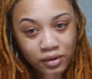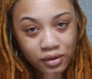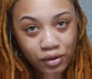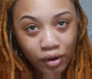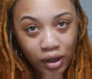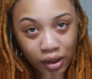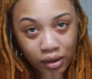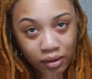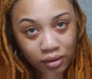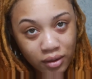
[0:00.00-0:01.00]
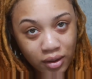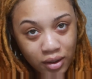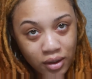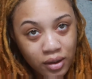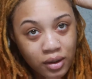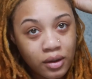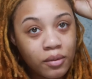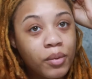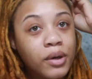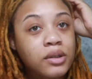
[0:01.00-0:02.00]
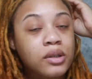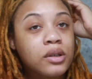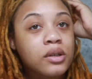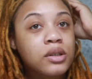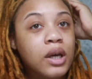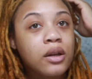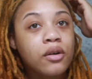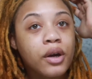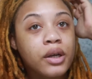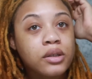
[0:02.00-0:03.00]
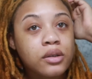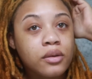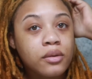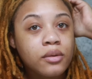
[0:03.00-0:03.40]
screen. In person, it looks kind of crazy.